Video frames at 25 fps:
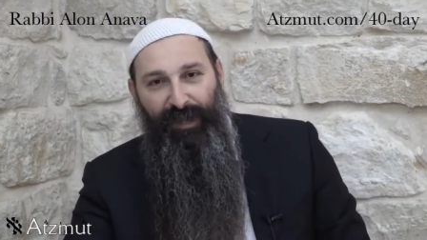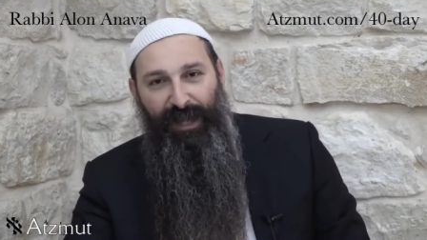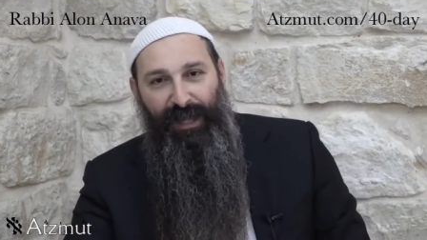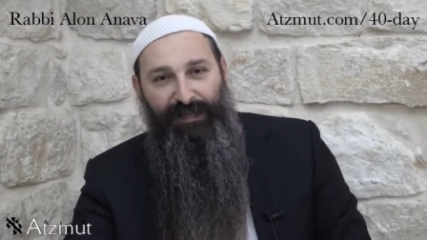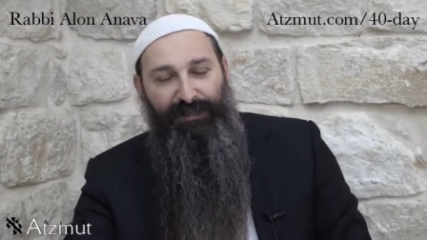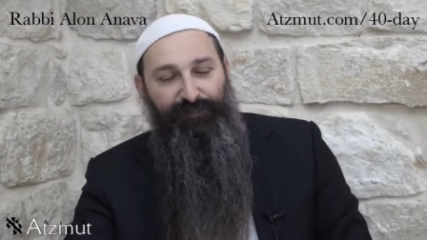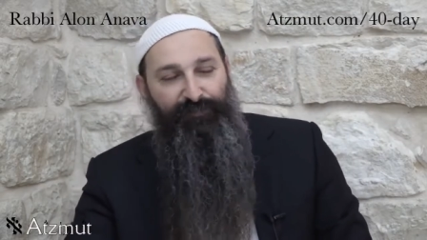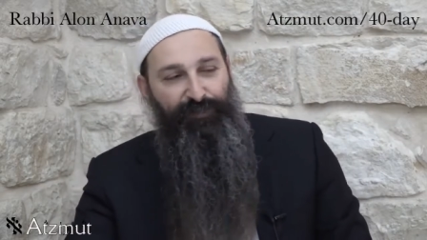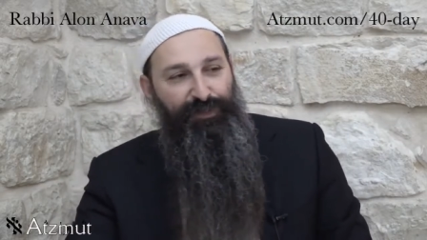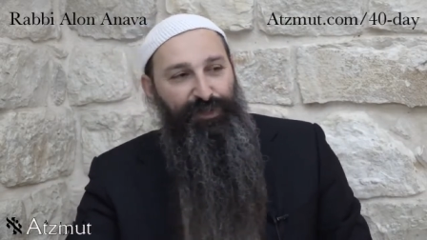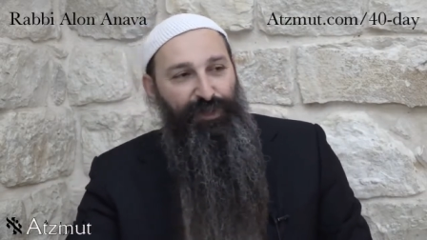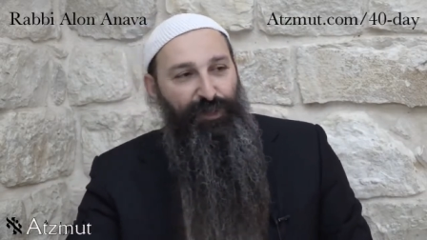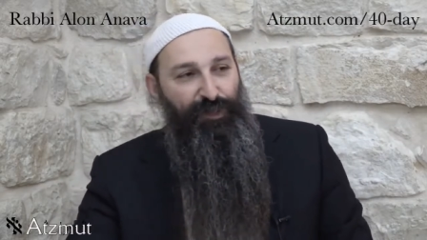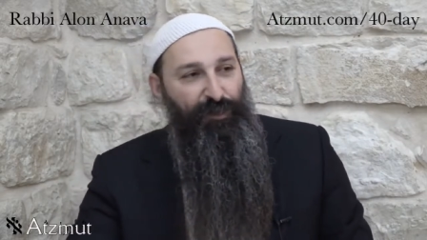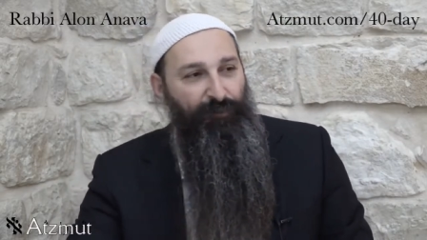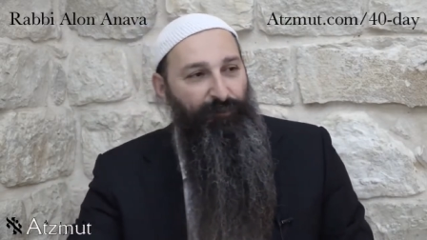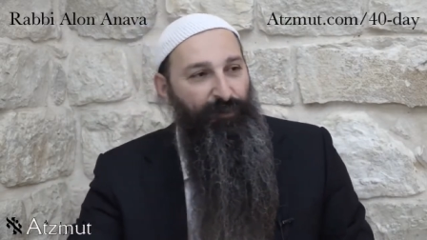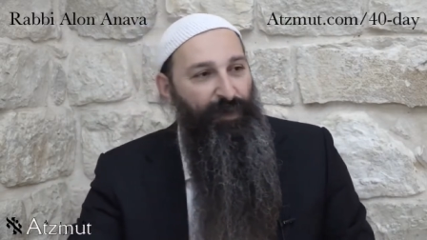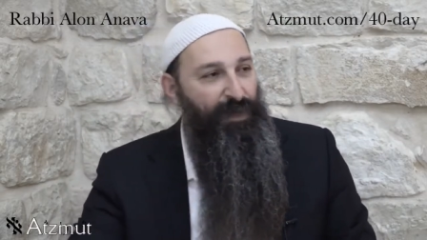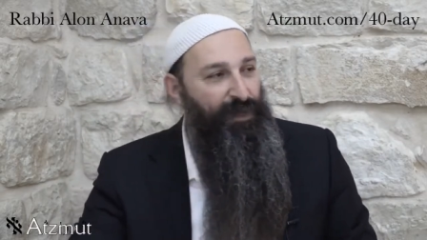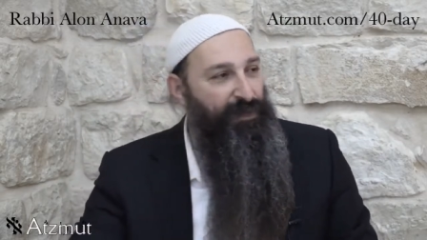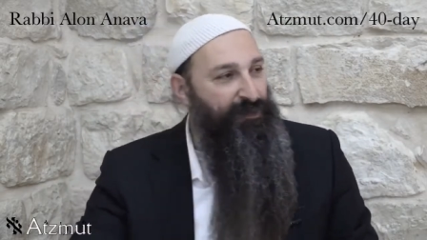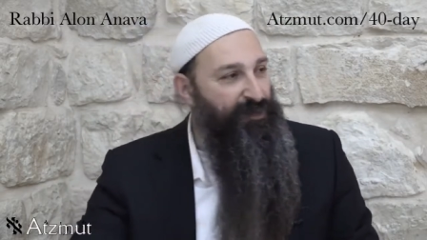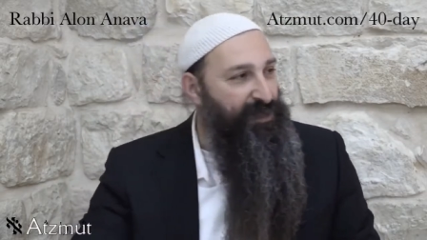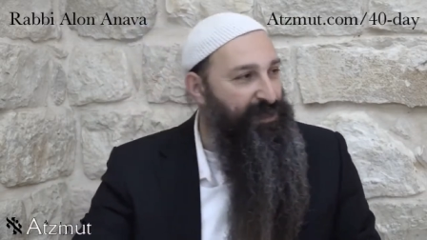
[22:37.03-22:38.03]
chas
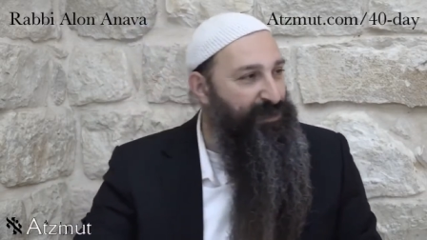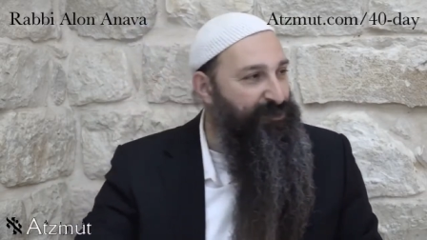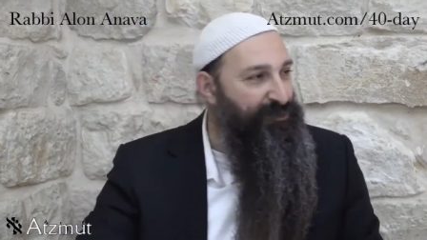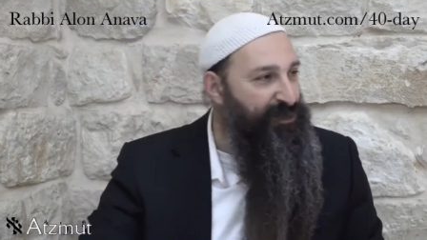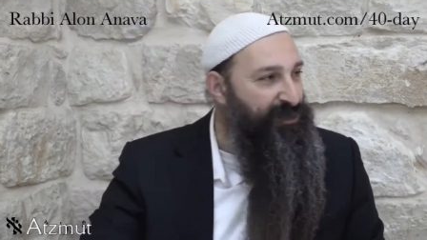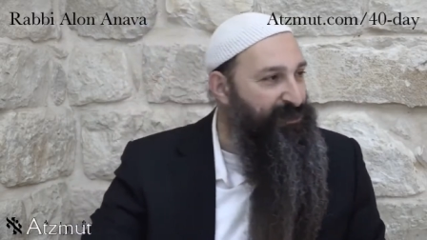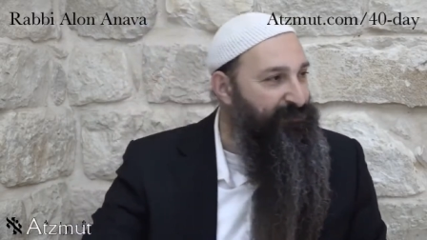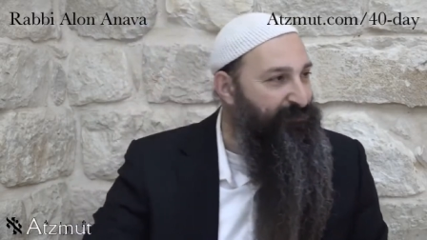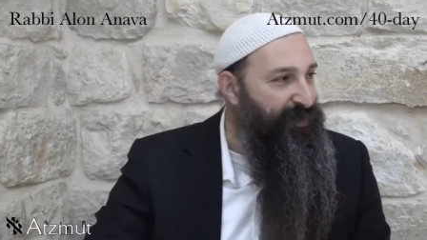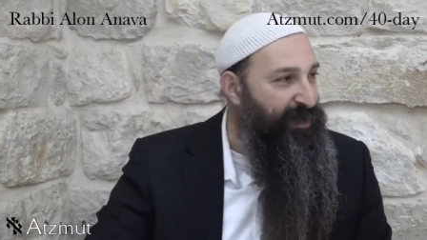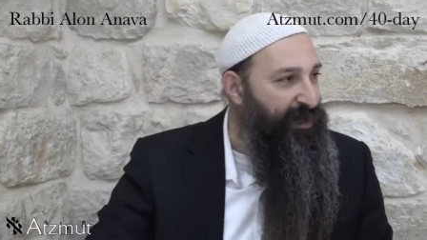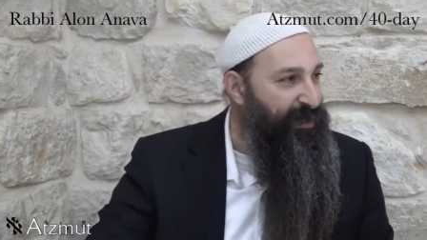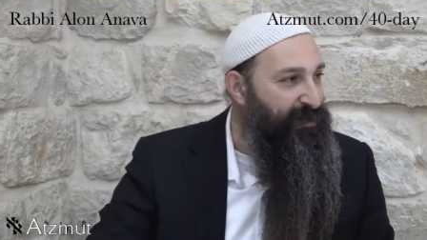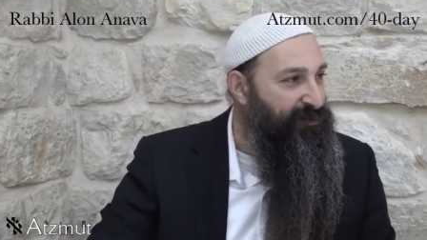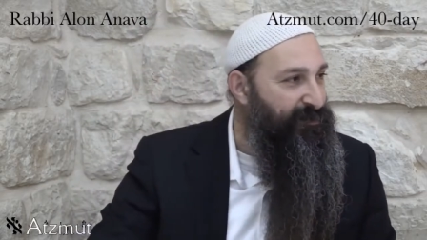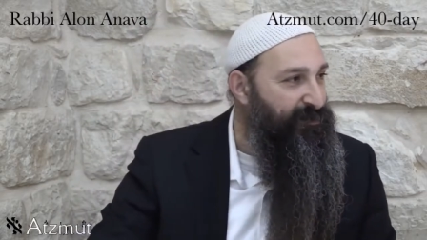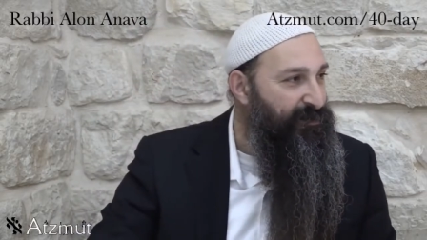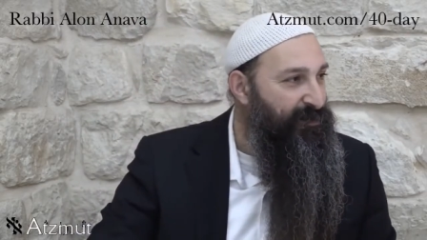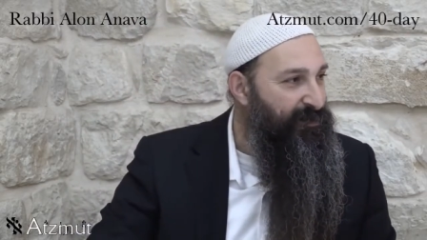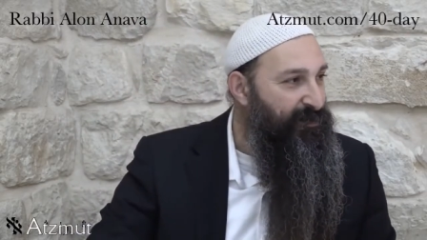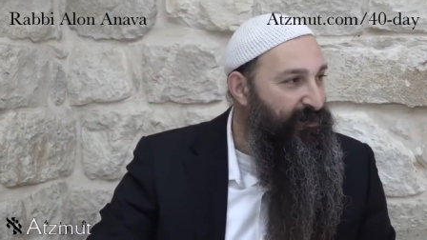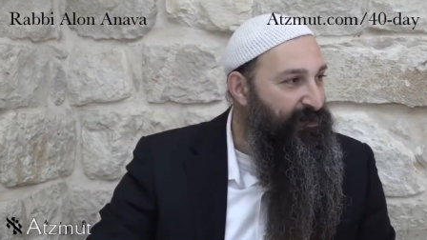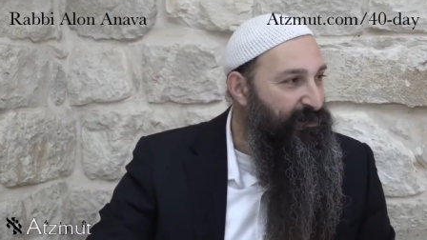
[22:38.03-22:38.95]
v'shalom disrespect